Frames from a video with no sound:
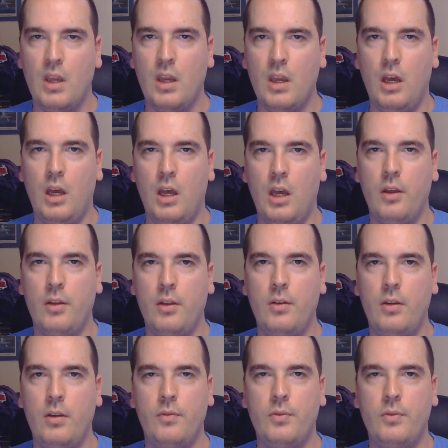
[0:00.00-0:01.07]

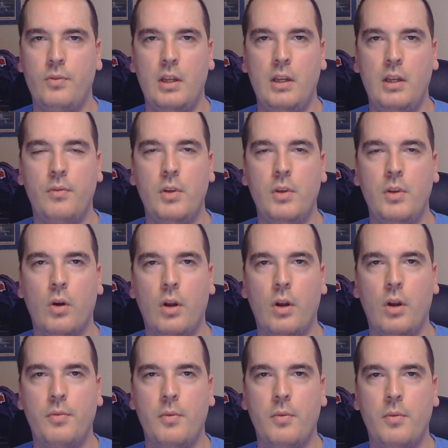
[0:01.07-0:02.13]
If any of you are
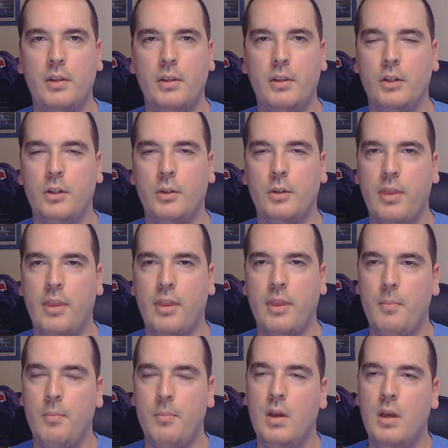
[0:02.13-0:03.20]
unfamiliar with
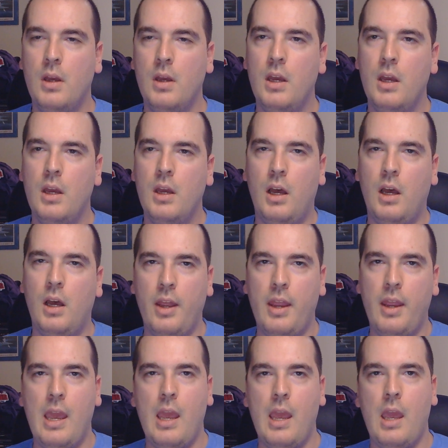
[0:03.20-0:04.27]
them,
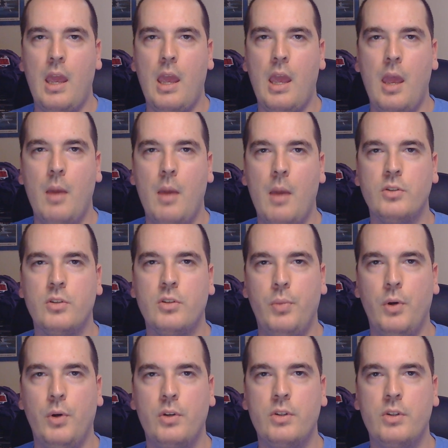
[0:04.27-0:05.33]
Hamilton
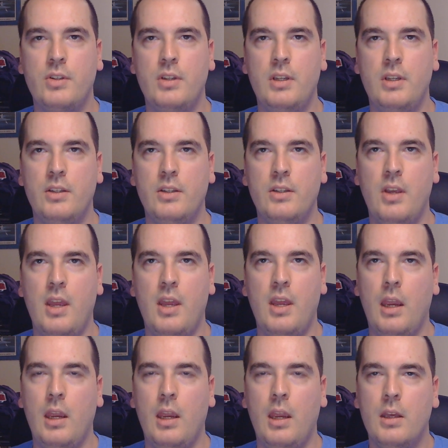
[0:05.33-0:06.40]
Books is
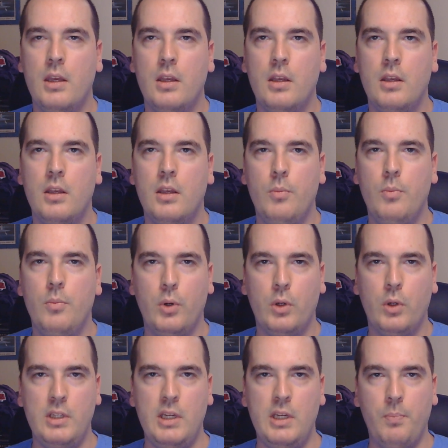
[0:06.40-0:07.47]
a book
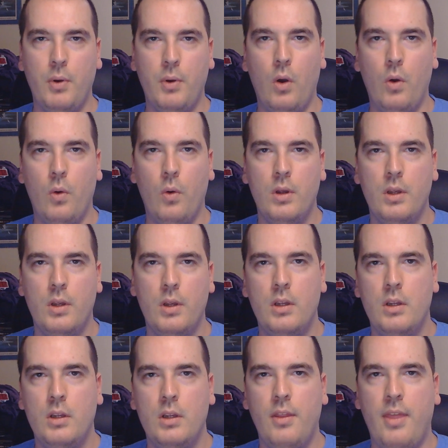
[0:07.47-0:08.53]
depot
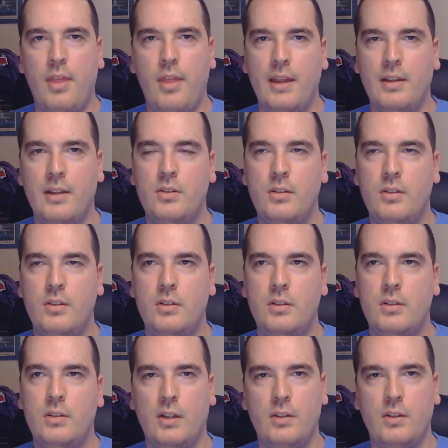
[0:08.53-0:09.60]
that
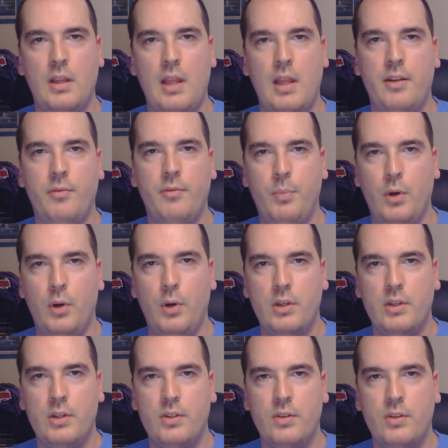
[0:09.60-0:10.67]
sells a lot of
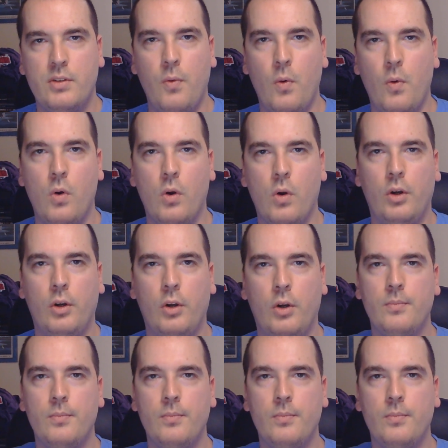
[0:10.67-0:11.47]
books for